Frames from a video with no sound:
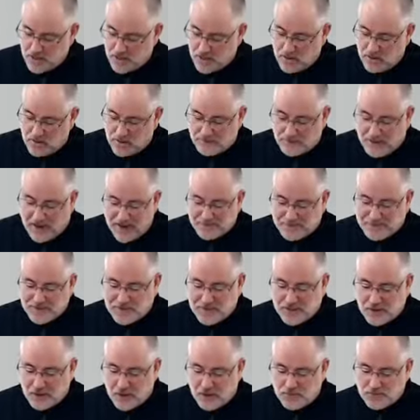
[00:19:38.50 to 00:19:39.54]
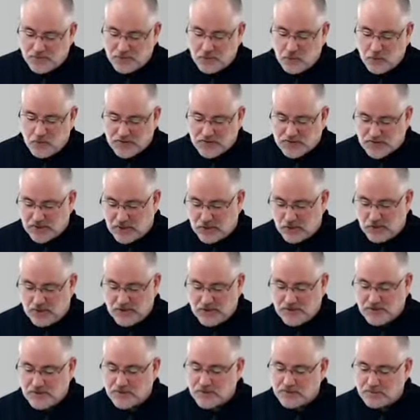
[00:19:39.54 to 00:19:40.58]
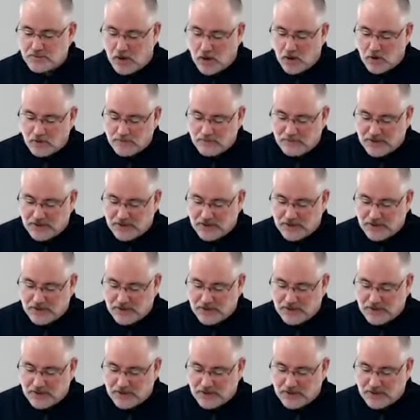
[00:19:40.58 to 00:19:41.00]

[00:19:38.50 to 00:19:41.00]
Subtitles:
The papacy comes through a series of small